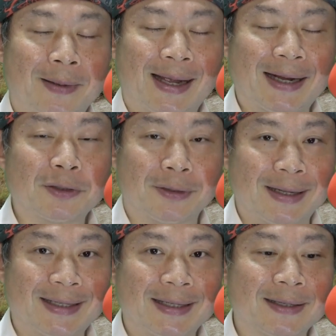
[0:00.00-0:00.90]

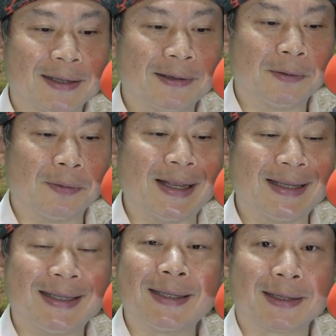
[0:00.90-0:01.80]
actually, when
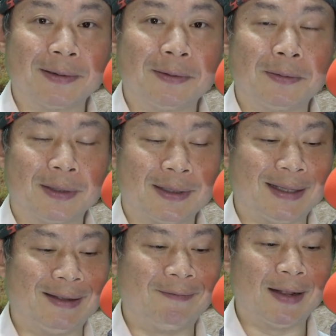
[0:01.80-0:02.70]
Cisco was
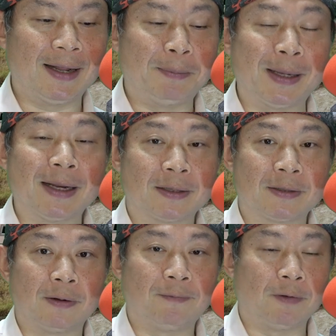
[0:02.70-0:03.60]
developing the
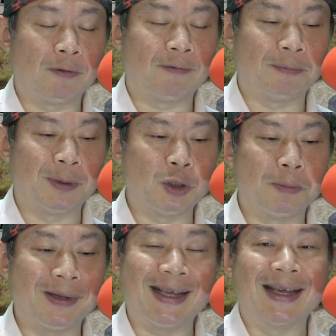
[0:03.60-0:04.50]
software for
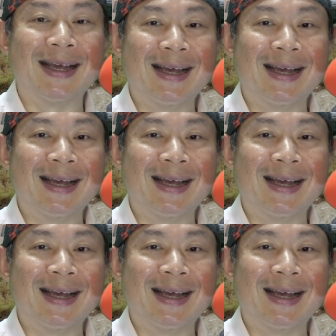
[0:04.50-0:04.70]
BGP,